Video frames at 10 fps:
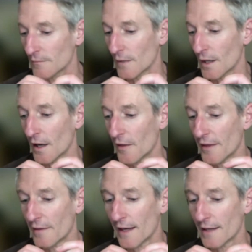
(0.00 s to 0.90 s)
And I
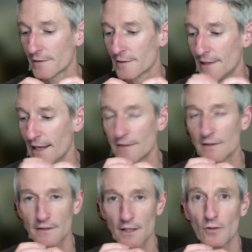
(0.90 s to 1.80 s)
think that's less
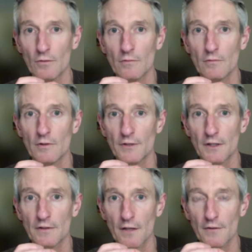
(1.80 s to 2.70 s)
so as a
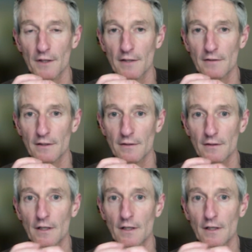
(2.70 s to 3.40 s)
consultant anaesthetist.